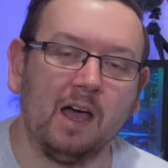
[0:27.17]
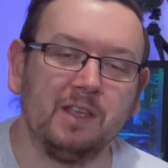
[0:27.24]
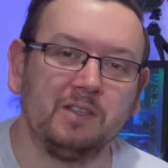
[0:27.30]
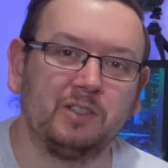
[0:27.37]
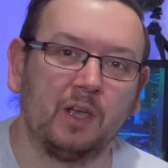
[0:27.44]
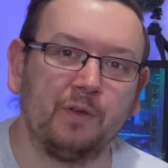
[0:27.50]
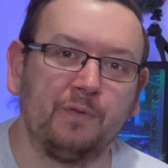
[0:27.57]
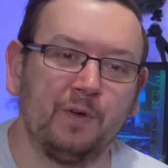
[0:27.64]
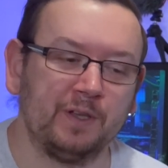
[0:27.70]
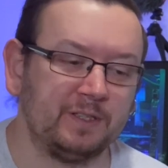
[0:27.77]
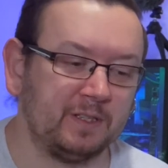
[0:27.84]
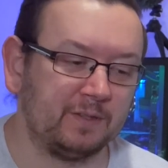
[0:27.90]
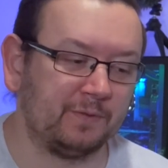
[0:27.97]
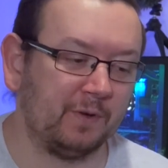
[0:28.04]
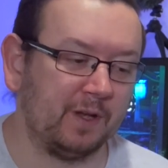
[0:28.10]
So first
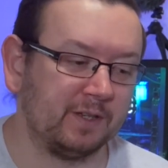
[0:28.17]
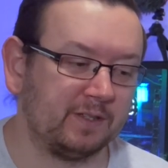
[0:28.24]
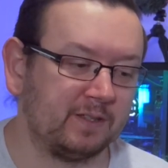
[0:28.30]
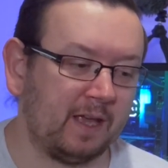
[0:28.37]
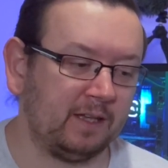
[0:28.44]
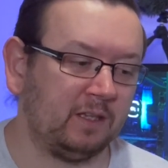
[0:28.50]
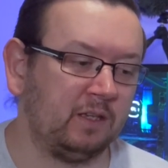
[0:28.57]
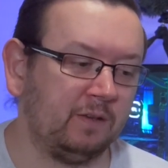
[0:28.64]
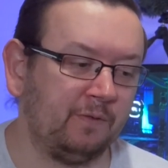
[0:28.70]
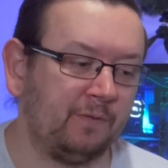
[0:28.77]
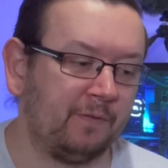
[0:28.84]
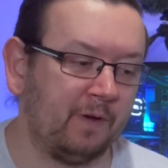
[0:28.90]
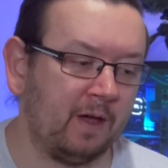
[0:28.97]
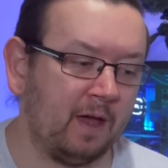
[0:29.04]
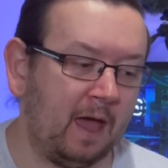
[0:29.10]
things first, thank you
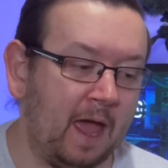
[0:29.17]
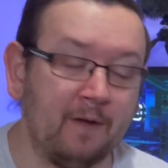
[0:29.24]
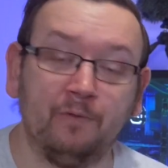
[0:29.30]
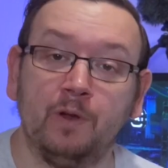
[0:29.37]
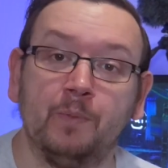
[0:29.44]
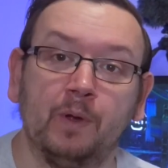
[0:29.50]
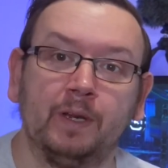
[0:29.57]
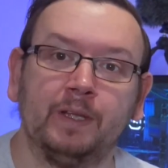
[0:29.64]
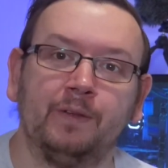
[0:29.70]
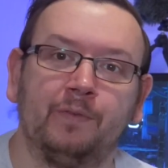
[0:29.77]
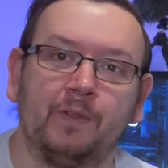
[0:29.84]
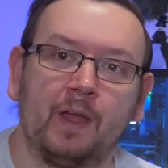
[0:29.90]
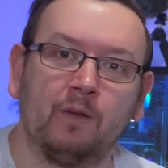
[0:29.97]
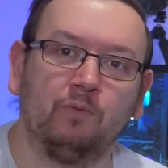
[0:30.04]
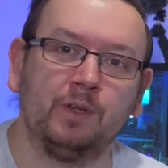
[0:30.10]
for everybody for
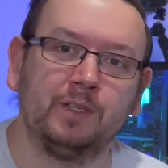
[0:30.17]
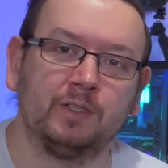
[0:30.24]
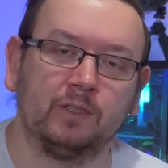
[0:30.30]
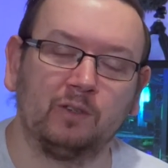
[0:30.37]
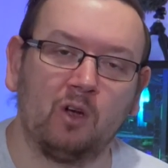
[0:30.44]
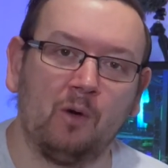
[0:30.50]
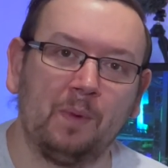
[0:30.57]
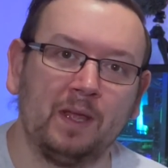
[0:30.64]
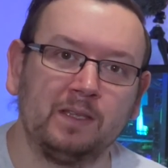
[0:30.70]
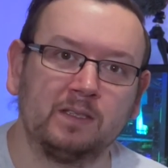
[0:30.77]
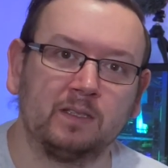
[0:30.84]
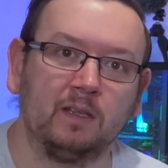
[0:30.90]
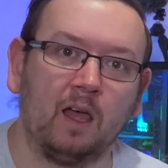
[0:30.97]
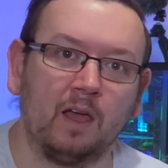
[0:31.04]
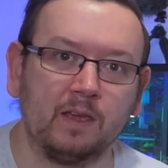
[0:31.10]
their recent comments,
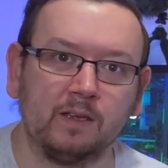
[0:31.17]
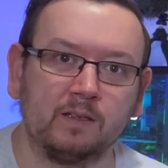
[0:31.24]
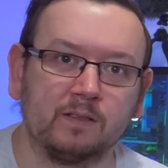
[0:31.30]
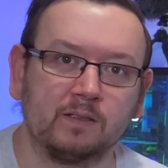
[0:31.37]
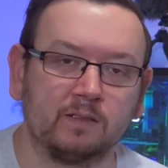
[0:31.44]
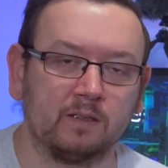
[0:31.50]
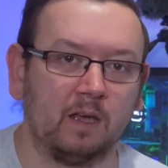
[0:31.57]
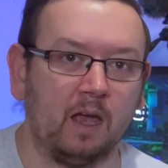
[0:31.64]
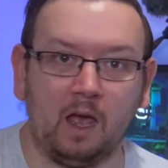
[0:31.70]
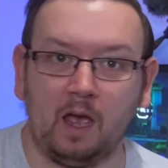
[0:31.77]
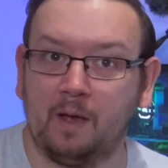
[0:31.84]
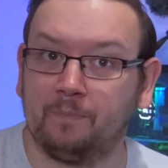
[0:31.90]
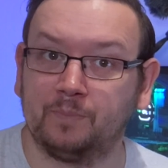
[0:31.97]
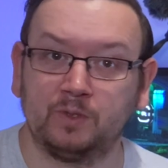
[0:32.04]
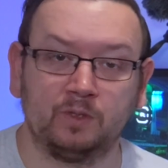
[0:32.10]
likes,
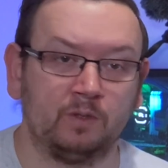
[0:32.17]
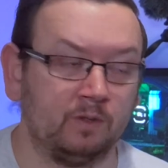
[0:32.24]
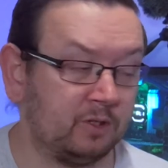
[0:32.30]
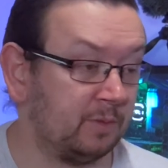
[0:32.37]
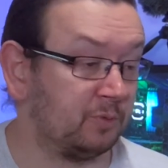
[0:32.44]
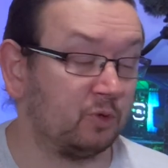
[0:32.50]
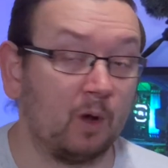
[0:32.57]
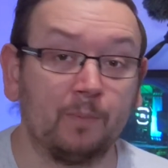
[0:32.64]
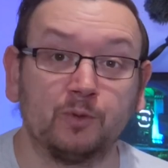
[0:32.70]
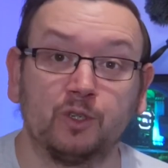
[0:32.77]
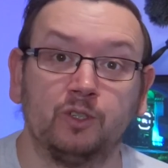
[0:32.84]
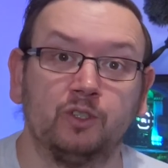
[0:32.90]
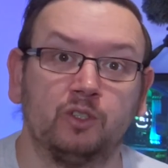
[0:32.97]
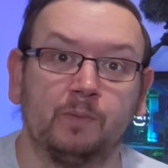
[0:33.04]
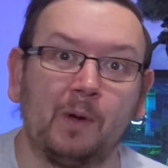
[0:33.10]

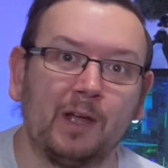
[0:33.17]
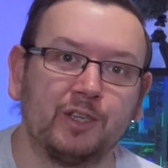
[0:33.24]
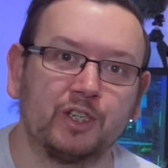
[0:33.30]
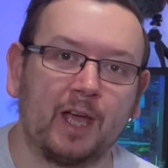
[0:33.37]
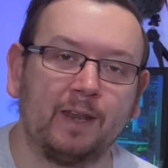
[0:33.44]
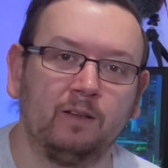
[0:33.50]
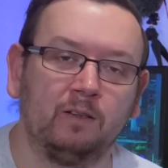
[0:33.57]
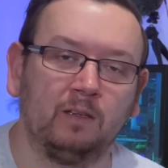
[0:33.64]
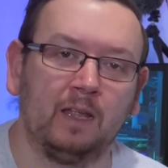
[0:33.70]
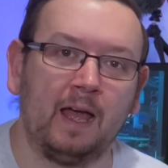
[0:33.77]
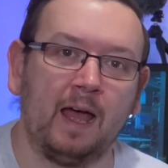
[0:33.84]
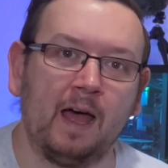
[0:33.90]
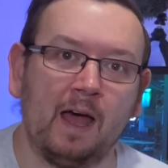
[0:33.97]
subscriptions to my channel.